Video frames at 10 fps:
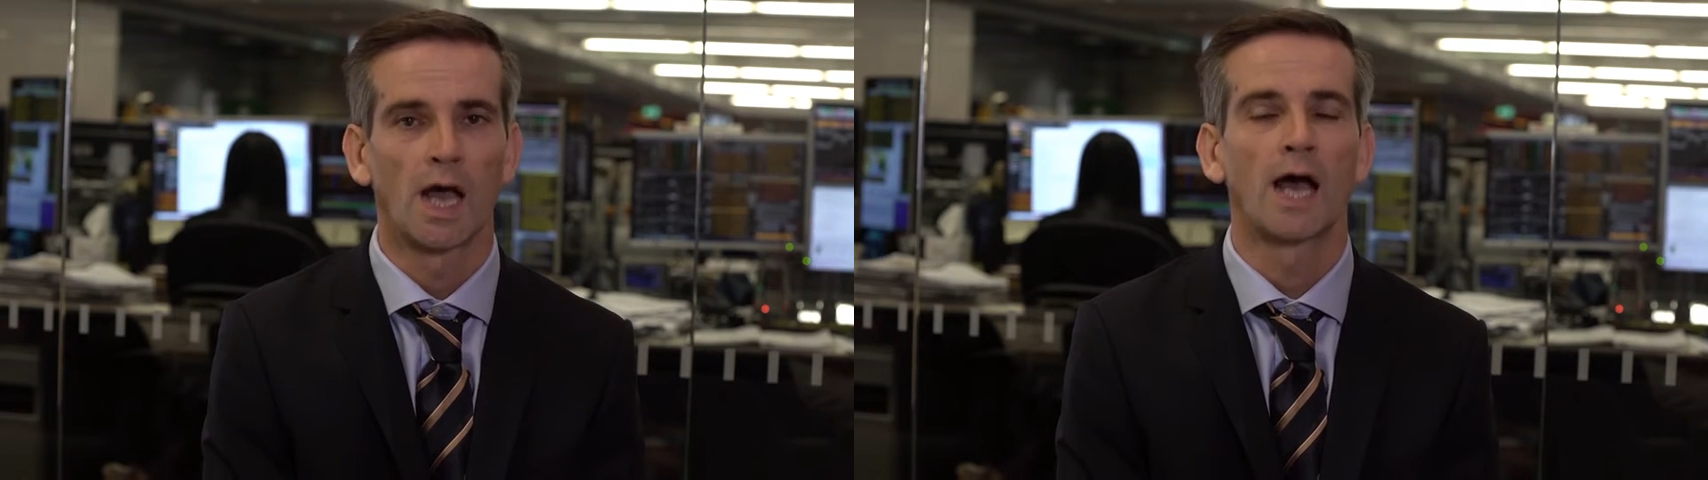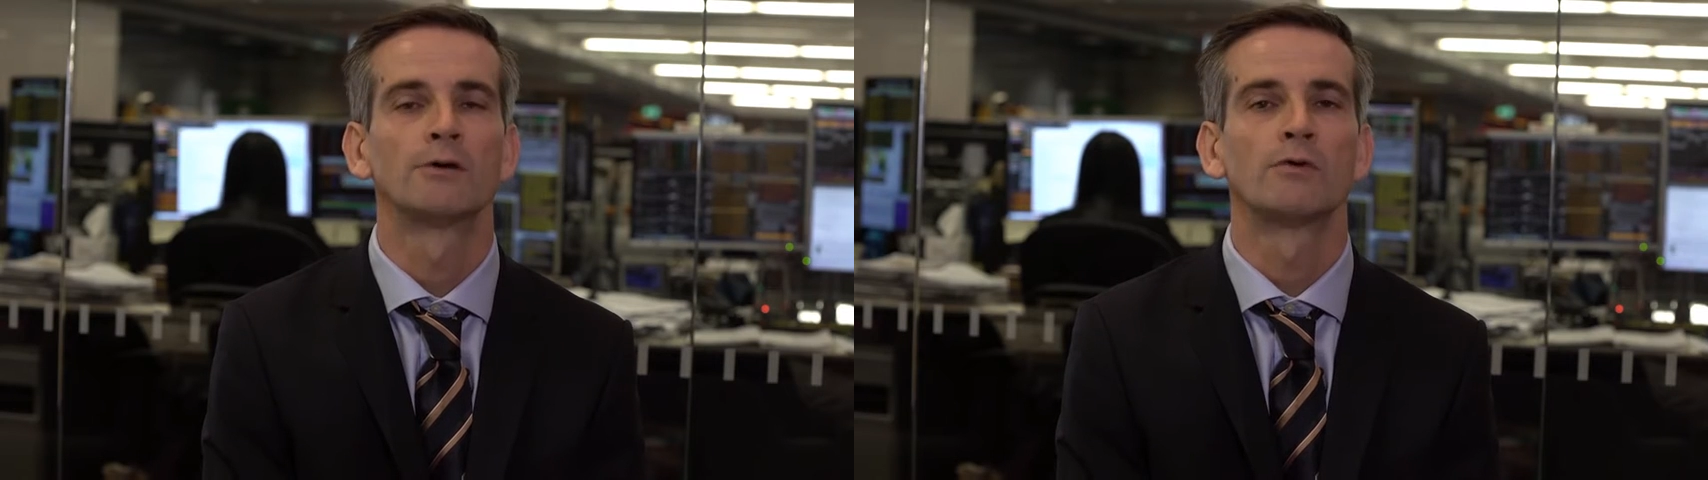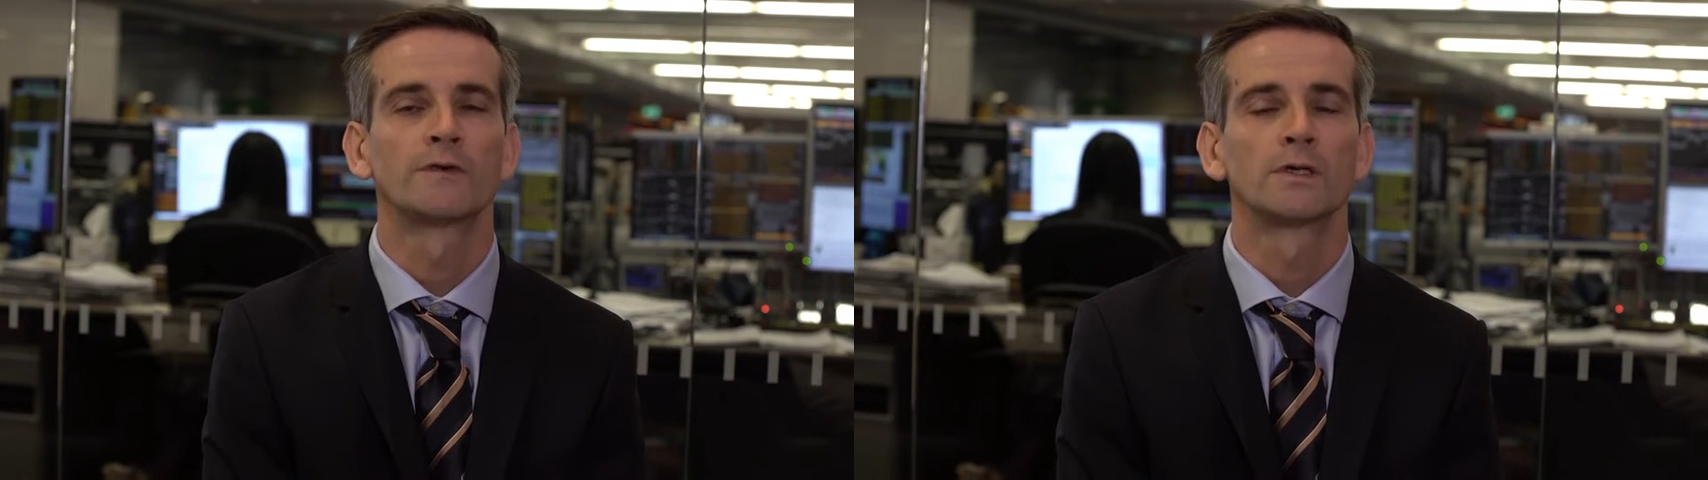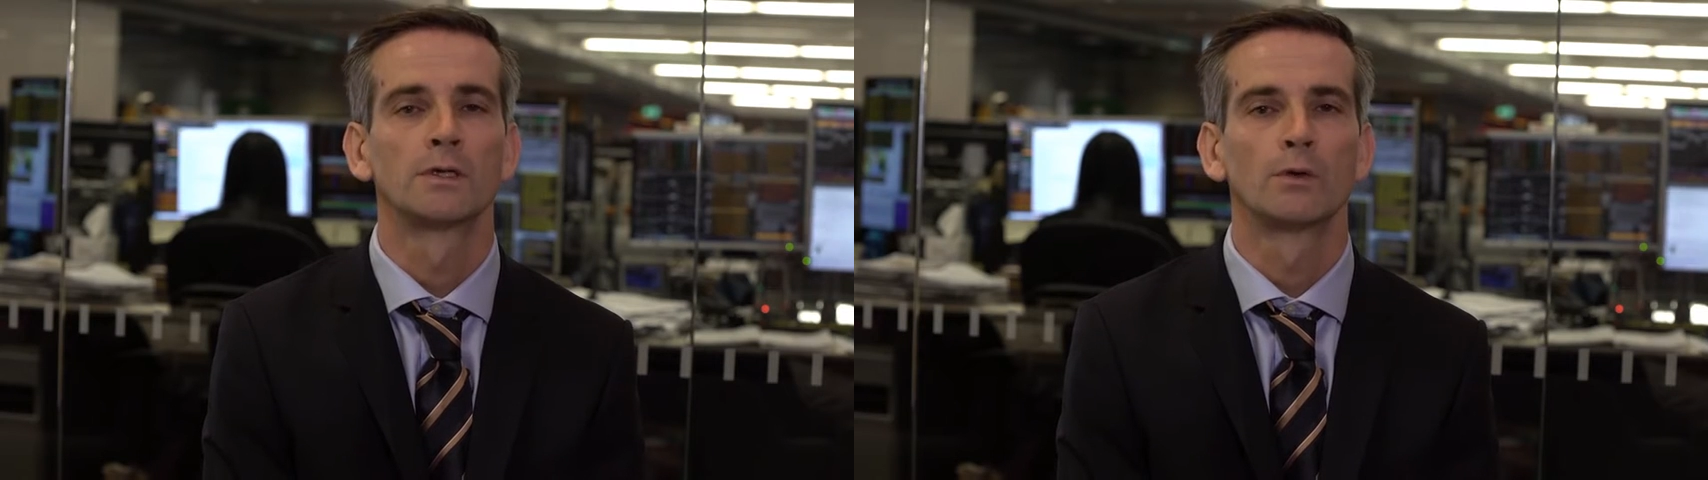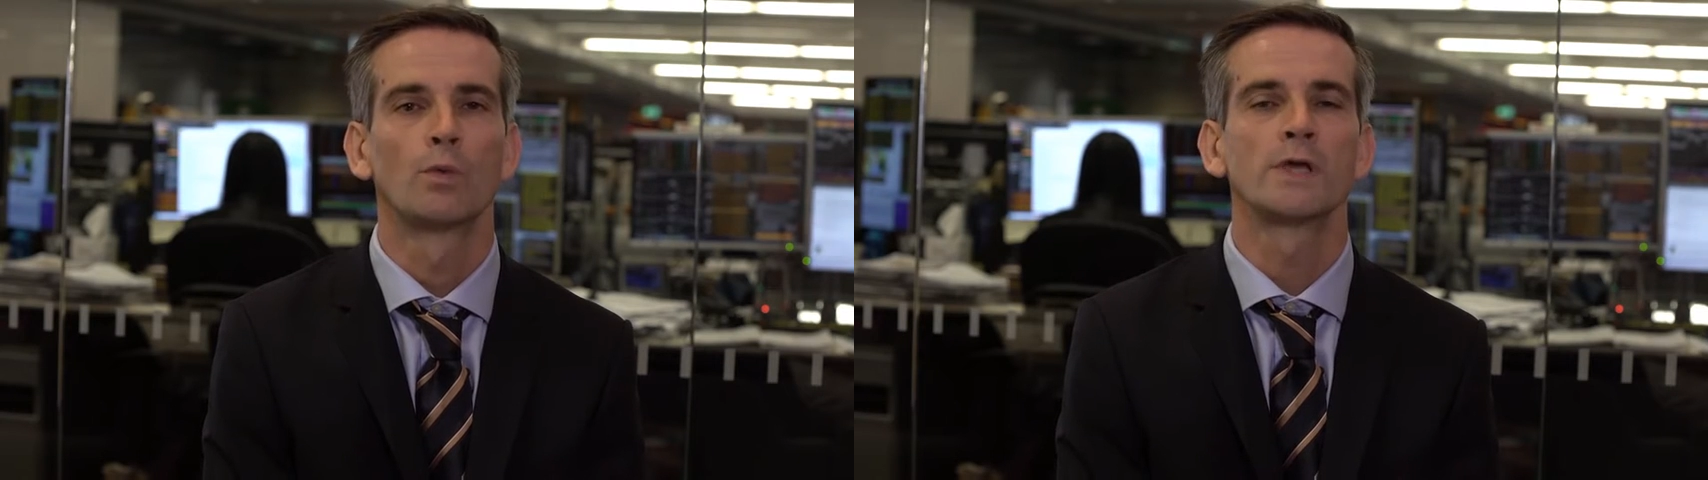However,
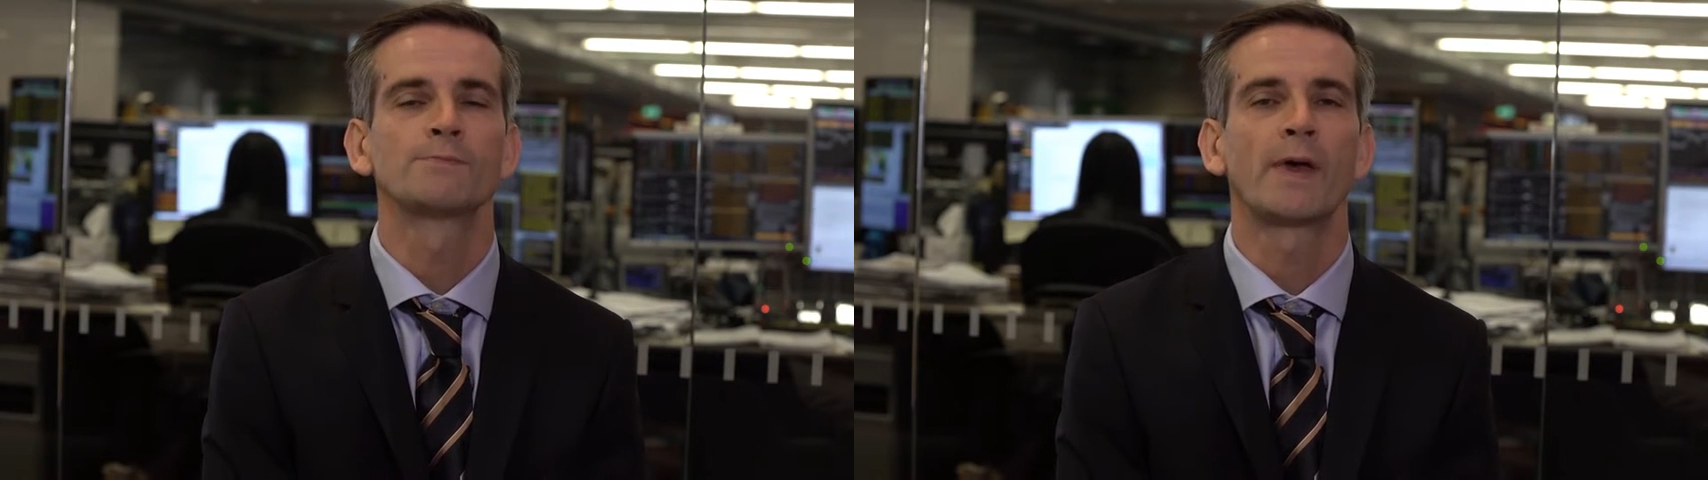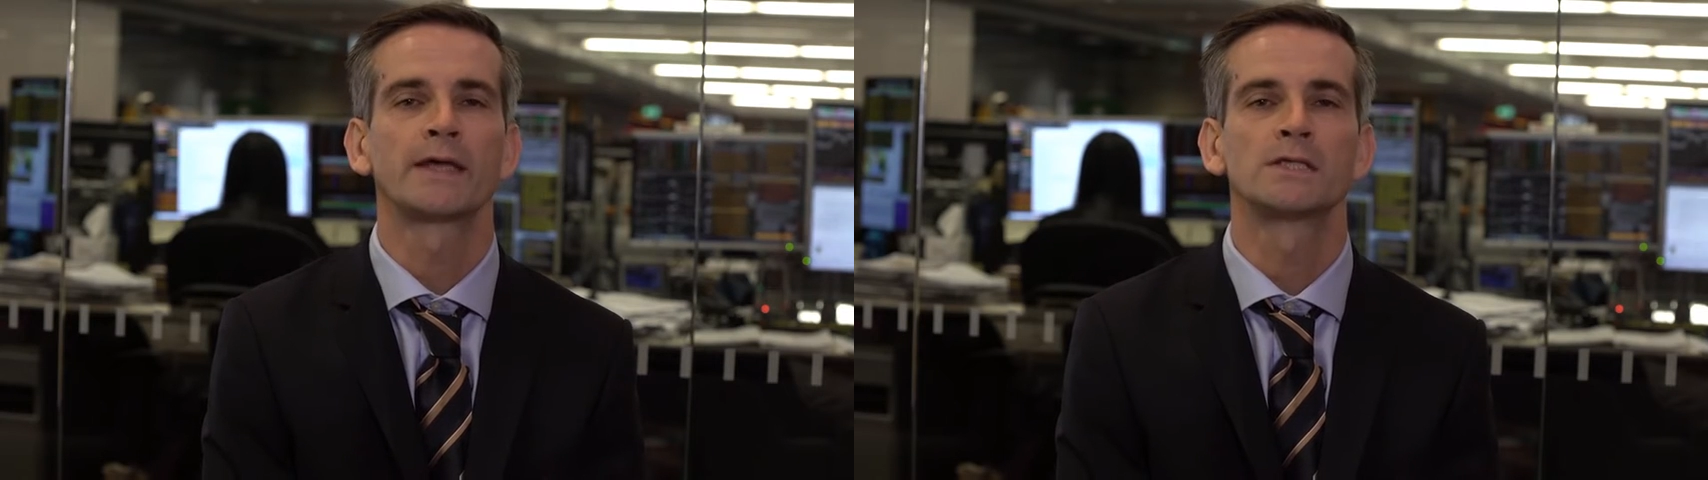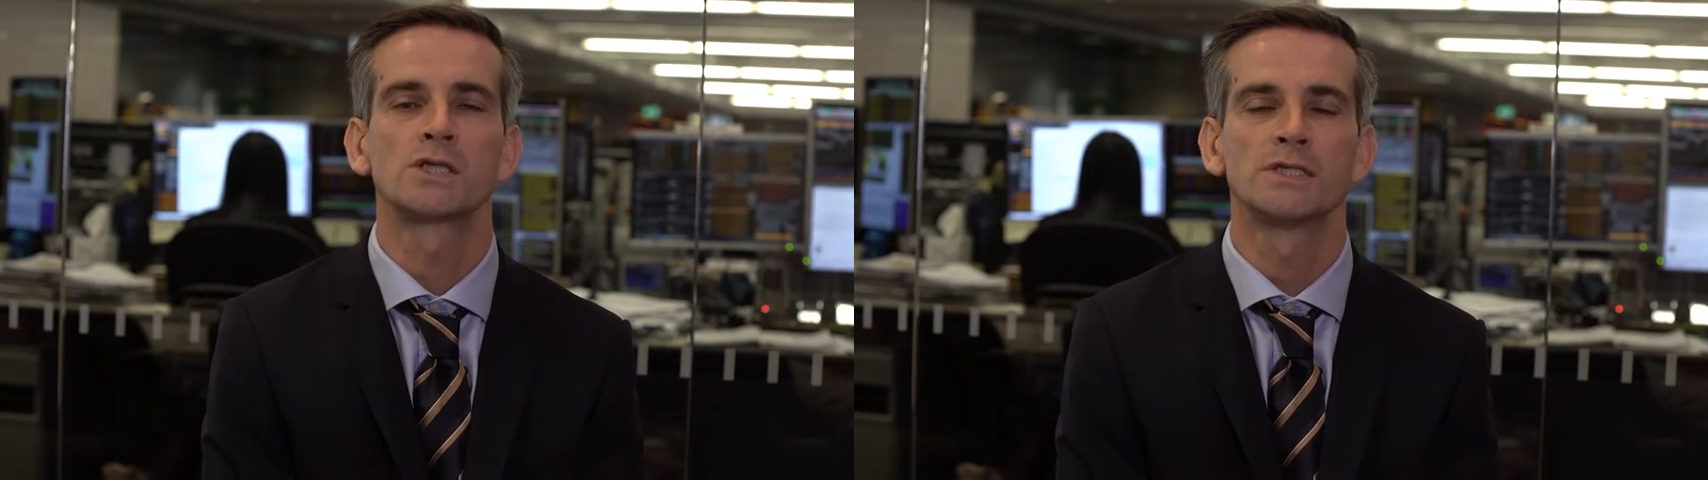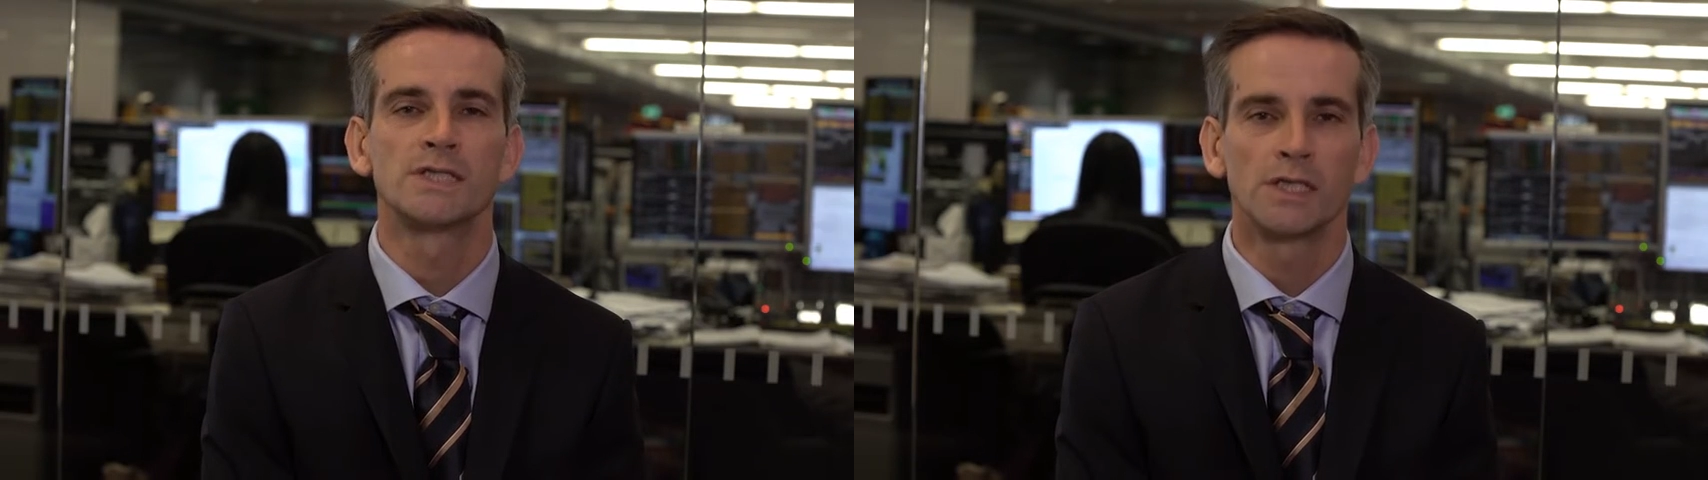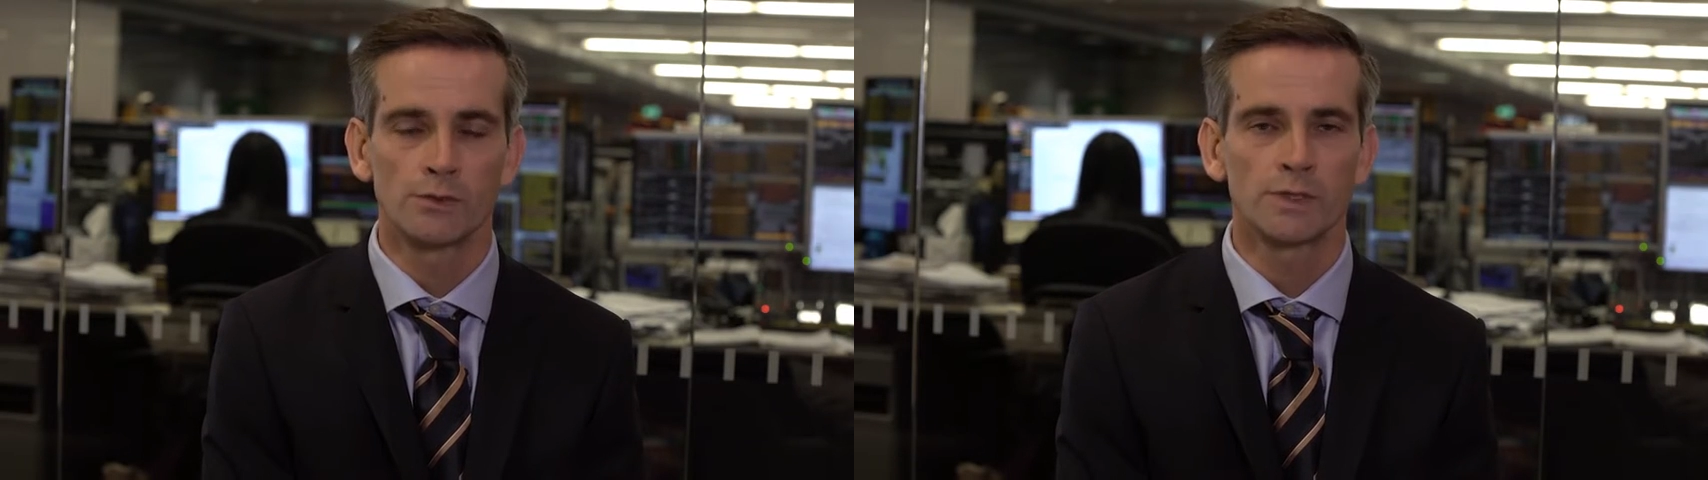Westpac is
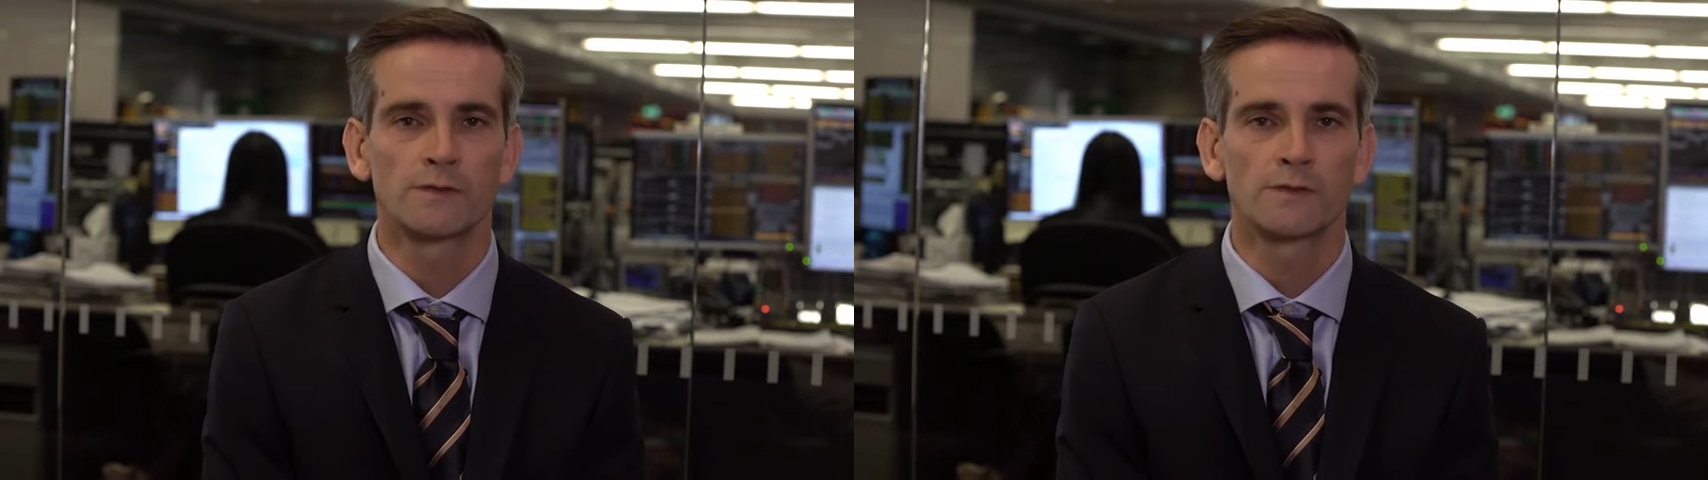continuing